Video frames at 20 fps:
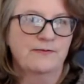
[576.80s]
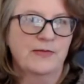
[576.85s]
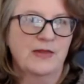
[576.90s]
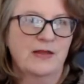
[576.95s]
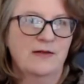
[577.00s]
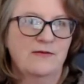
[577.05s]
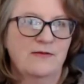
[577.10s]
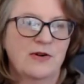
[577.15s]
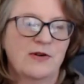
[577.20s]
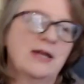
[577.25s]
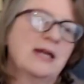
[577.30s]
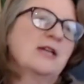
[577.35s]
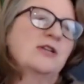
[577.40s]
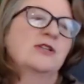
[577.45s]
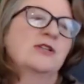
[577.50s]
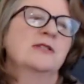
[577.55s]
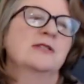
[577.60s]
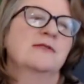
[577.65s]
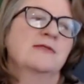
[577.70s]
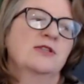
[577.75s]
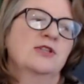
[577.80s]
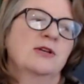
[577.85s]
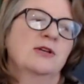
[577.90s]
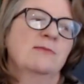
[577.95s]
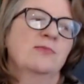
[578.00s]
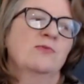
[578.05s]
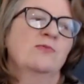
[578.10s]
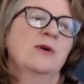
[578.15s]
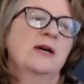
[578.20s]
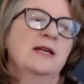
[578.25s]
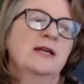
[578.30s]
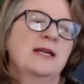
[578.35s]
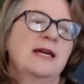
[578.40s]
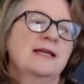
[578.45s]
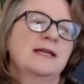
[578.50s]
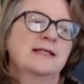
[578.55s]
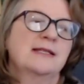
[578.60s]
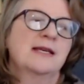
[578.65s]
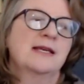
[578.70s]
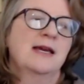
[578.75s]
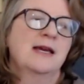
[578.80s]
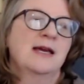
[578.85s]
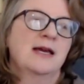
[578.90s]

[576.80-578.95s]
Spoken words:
variations of the jumper. One has